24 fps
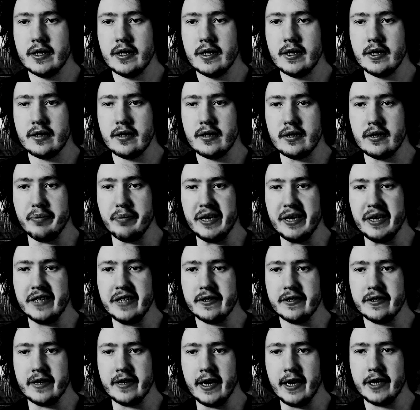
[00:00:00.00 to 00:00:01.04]
The beastly
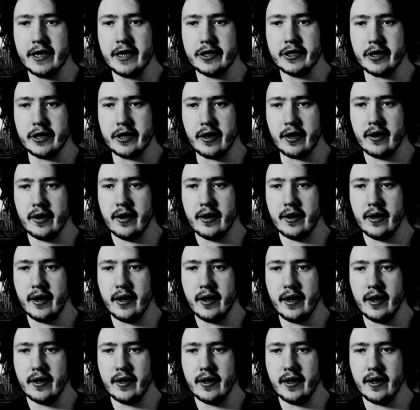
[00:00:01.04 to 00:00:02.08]
nature
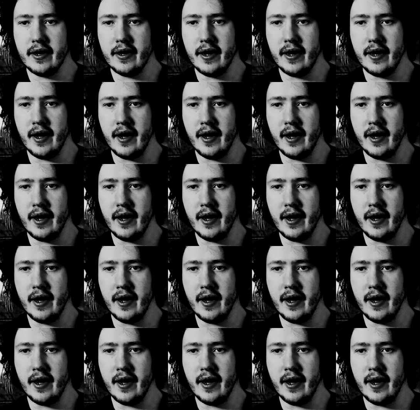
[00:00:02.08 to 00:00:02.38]
of